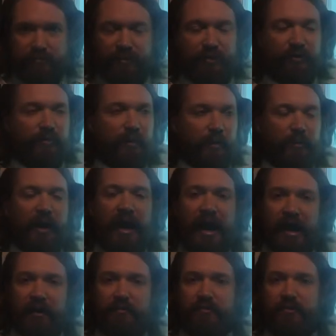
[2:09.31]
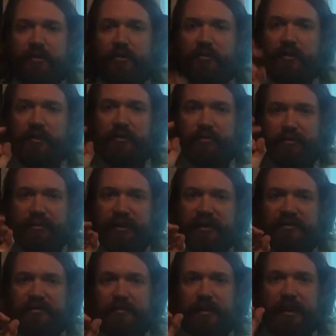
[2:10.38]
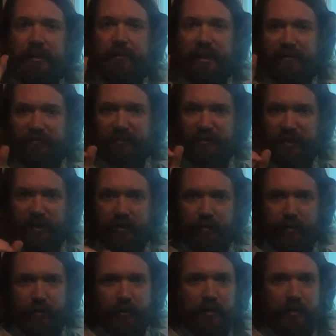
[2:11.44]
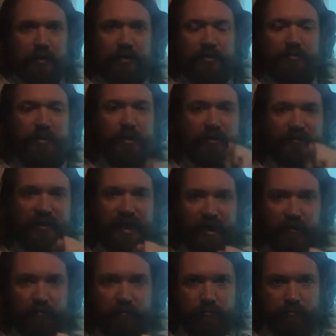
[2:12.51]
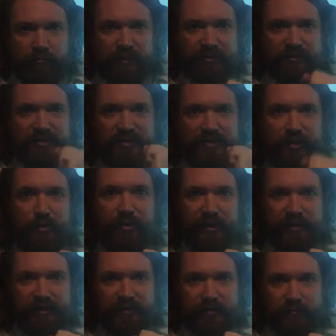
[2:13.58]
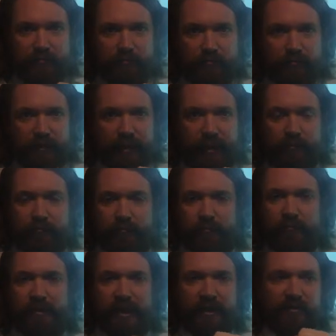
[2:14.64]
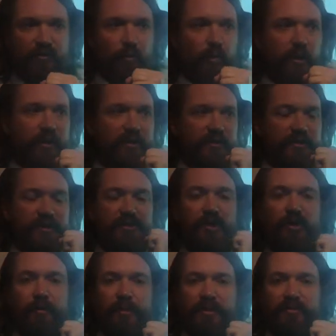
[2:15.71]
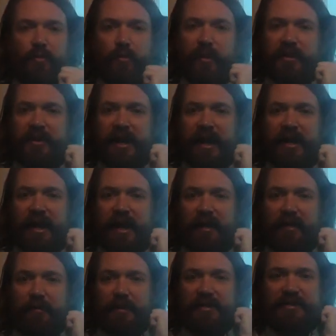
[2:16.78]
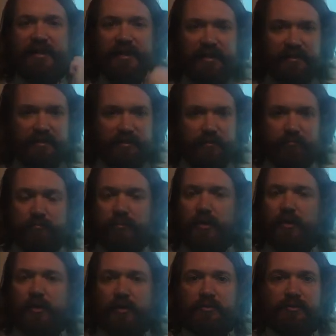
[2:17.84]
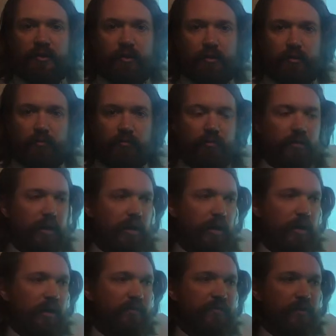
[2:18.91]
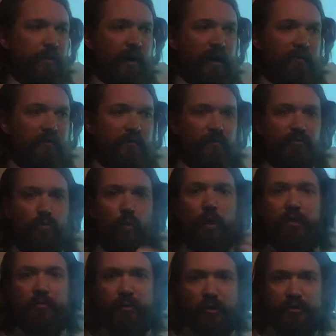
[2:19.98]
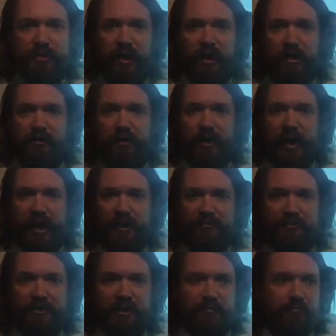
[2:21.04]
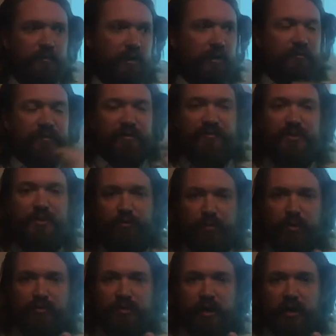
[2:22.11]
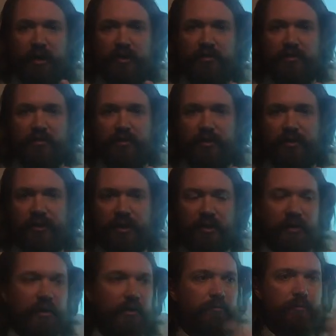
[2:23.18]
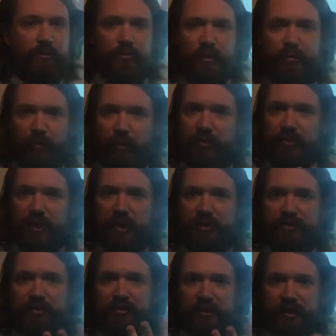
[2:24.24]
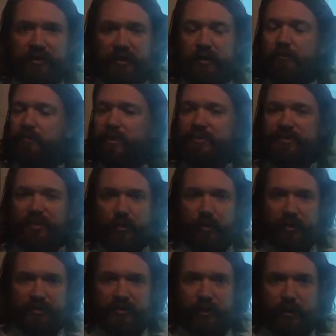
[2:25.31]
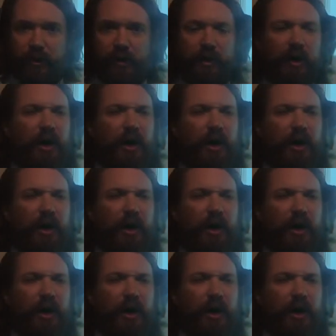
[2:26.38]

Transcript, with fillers: So you remember atoms are the little things that make up everything. The middle of an atom is its nucleus, okay? That is what determines what that element is. So uh, if you have one proton, your hydrogen, you have two protons, your helium, three protons, your lithium, and so on and so on.